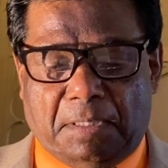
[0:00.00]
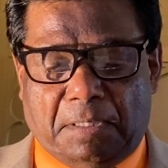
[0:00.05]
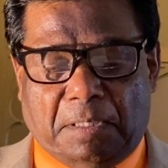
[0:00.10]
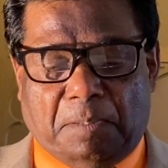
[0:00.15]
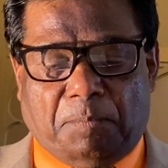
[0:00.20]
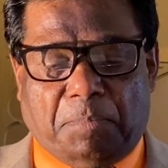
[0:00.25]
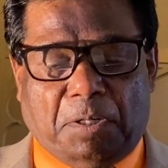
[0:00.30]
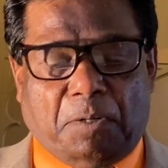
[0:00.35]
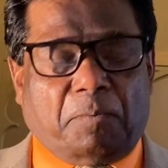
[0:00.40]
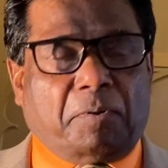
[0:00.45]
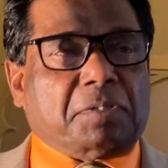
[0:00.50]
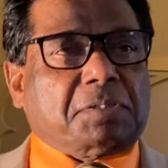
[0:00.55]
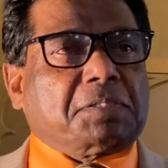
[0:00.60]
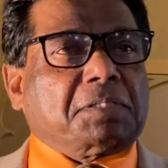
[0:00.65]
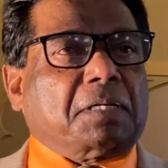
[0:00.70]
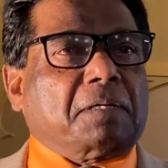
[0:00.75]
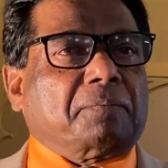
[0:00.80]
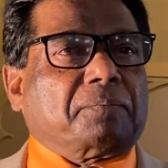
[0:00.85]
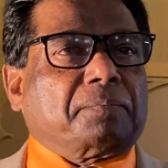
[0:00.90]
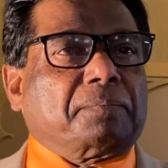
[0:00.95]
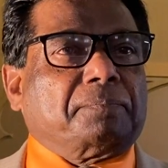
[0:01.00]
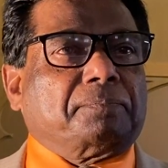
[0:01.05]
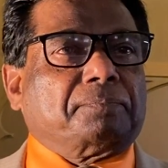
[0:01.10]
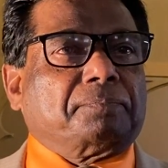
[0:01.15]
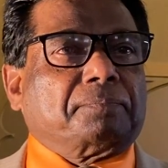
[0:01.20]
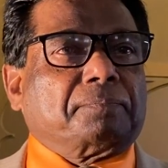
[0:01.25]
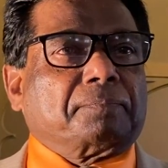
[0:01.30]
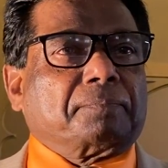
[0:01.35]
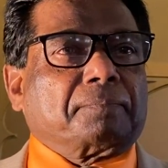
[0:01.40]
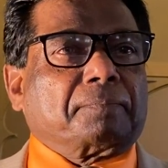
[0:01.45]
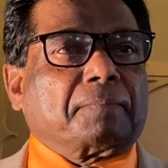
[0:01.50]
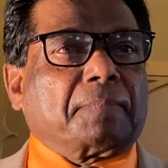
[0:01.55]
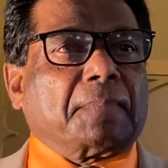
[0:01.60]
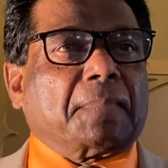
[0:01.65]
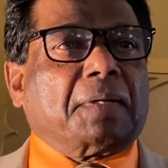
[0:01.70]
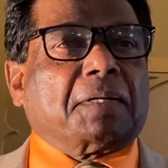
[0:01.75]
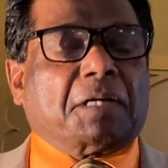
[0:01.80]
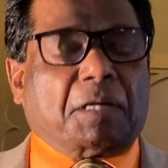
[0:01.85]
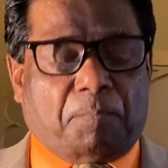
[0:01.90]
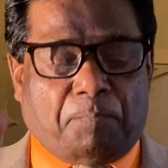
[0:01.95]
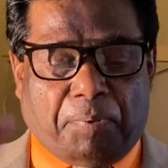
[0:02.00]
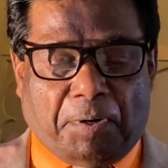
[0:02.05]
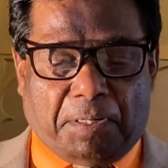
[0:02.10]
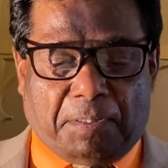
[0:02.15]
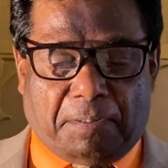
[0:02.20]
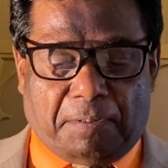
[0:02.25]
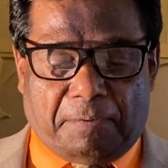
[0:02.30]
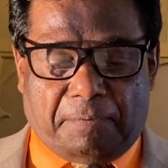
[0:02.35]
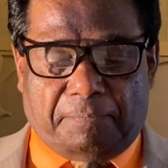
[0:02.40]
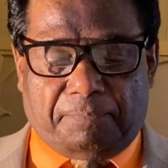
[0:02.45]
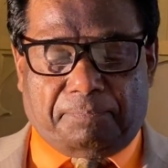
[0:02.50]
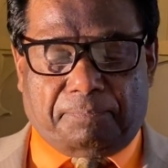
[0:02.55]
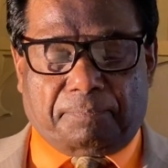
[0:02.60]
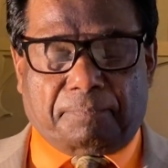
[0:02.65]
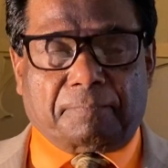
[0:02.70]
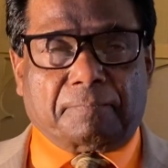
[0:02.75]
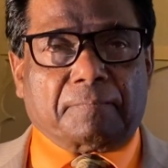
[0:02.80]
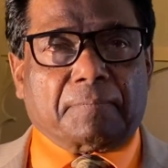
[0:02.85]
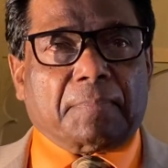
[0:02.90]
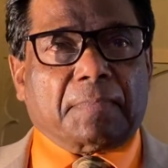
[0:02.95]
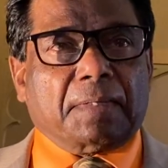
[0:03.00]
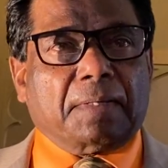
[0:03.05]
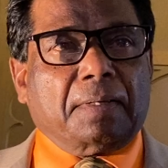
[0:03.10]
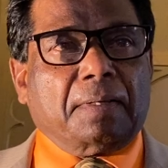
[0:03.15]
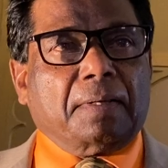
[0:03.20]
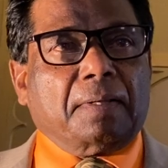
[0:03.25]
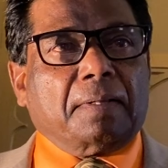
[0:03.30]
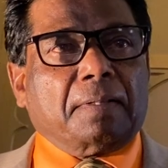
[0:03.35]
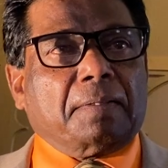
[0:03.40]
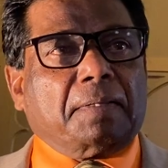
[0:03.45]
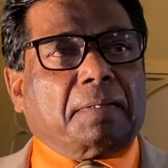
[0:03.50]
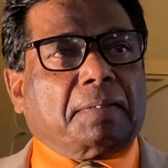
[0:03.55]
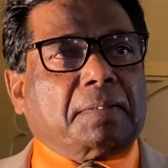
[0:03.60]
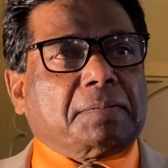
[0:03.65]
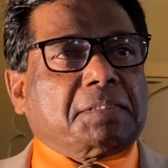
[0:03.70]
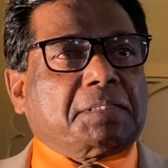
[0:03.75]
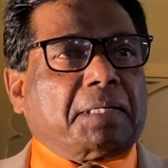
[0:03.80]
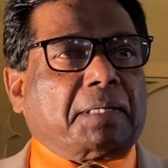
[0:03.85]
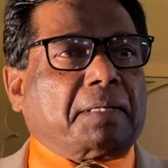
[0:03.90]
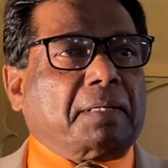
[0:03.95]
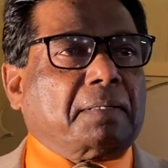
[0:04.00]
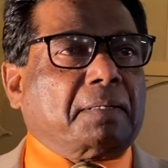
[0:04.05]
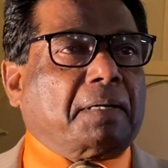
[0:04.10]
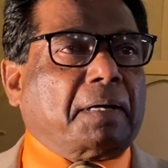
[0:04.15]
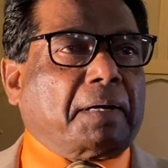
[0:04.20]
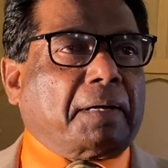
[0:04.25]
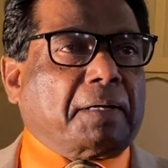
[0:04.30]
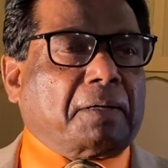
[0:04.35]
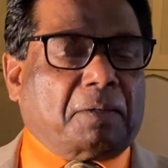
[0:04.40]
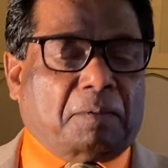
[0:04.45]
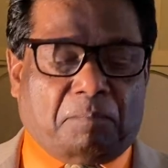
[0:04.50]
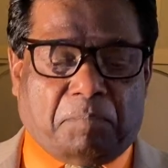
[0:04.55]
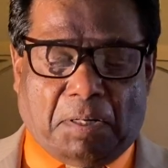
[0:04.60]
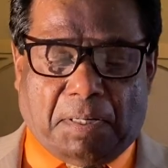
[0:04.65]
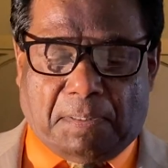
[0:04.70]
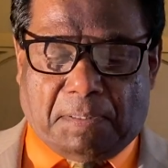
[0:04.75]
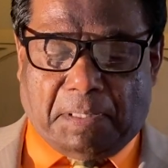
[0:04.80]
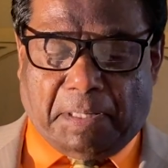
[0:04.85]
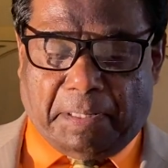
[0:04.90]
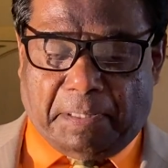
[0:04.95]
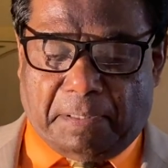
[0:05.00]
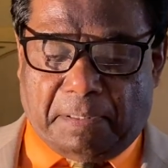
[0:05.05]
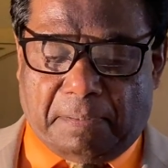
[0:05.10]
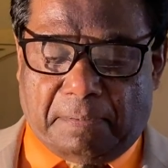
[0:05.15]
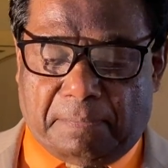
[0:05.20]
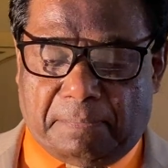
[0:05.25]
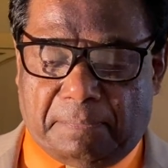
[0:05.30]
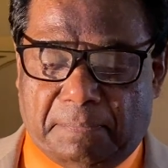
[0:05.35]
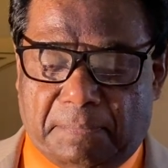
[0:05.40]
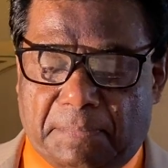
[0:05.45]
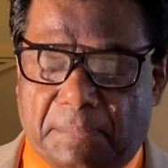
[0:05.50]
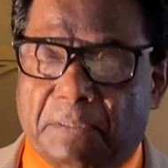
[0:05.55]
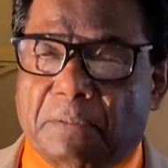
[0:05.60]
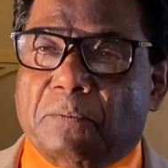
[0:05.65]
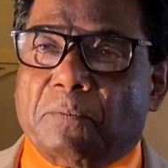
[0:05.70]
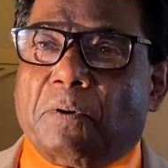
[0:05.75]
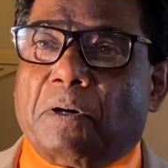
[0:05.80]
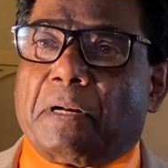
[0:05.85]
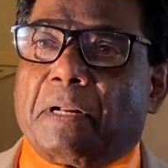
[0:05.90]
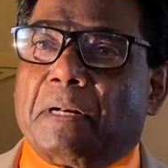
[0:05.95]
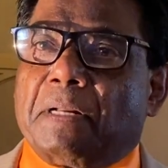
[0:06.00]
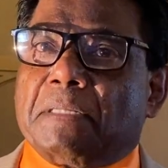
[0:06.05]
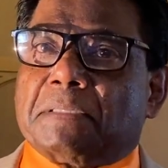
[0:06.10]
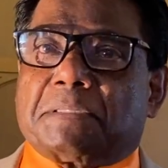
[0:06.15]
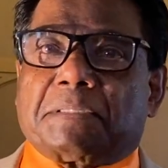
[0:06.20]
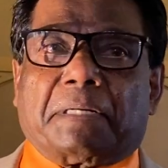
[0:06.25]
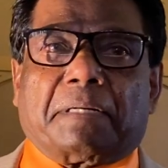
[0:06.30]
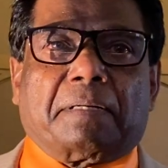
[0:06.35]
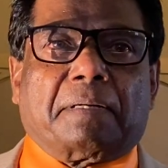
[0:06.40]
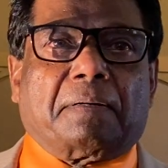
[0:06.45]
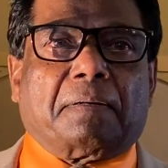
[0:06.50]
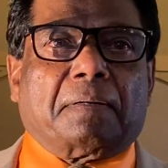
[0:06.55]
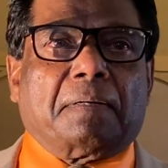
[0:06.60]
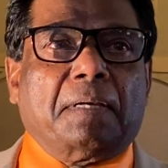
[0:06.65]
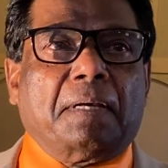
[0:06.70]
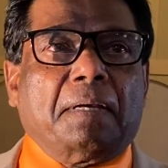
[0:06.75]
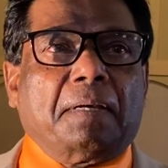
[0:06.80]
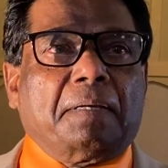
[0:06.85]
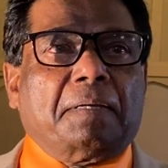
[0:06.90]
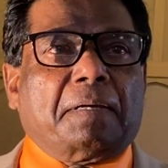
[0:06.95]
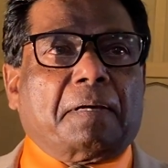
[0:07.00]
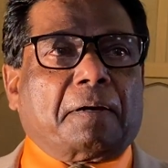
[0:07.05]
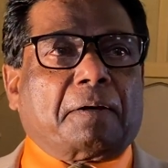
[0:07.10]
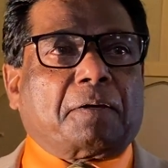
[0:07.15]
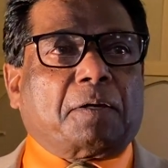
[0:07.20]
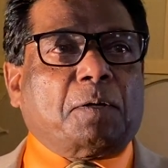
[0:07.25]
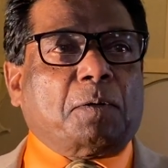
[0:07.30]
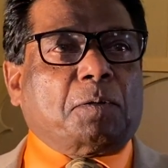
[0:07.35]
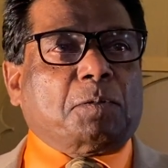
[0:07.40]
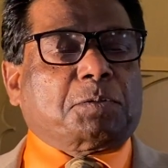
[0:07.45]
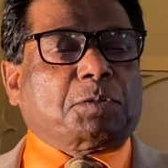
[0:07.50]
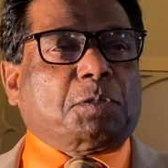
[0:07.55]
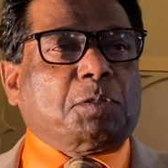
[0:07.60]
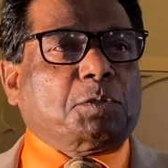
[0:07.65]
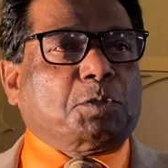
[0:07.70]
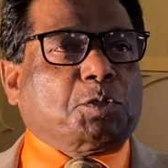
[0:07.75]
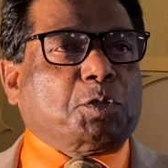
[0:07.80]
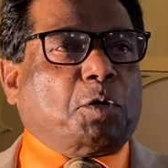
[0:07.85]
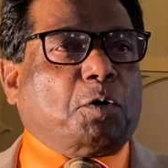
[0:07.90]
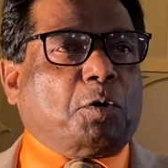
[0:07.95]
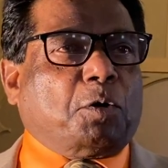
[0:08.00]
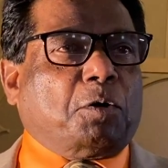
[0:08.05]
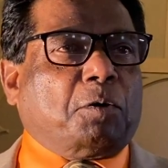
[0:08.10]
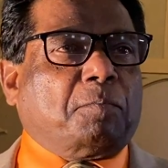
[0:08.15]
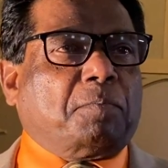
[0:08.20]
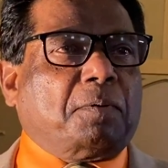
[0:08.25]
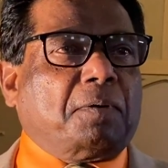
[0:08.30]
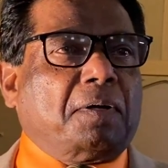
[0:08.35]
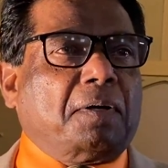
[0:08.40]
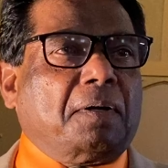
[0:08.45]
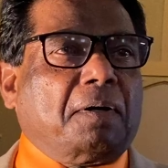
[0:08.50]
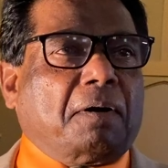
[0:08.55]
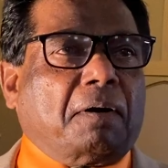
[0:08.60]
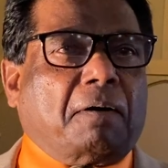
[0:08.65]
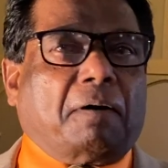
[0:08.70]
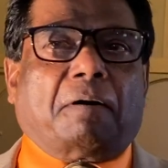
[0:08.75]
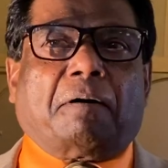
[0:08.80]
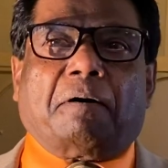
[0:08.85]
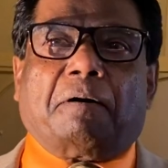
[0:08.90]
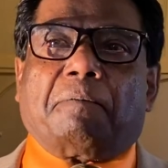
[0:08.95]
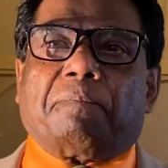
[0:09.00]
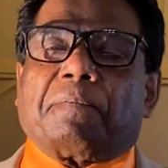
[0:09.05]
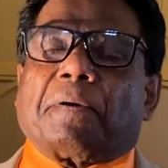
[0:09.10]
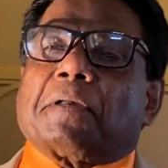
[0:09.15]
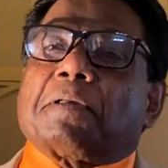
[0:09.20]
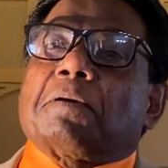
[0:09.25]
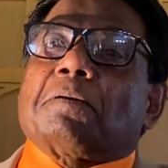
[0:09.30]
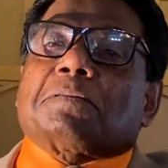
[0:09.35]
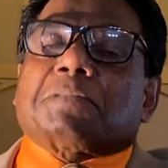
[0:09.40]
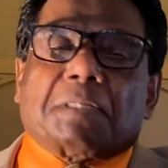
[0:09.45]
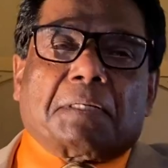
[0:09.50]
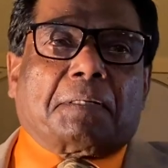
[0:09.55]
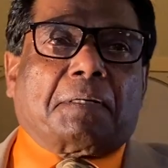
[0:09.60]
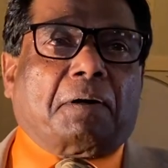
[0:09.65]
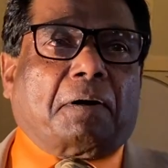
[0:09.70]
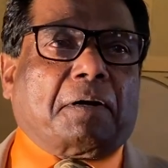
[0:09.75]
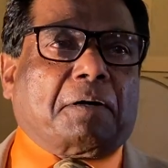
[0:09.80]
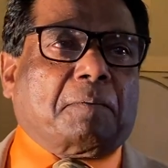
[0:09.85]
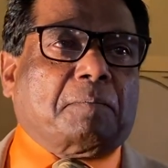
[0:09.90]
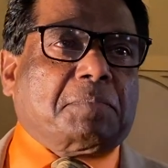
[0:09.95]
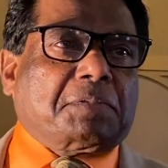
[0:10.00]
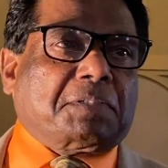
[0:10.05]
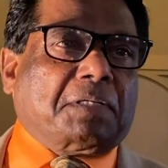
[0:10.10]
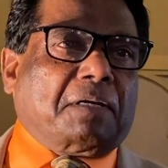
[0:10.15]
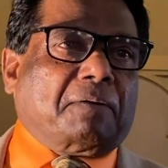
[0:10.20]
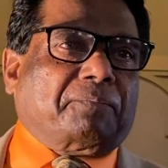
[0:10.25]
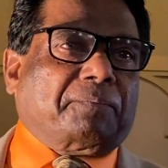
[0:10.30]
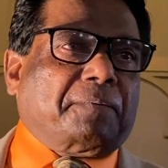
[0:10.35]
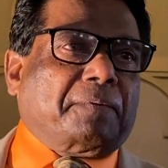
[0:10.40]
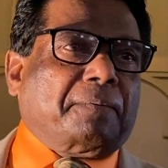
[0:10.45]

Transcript: Humble yourself and repent. Then the second guy, you know, Bildad, what did he say? You know? He accused Job or accusing God himself.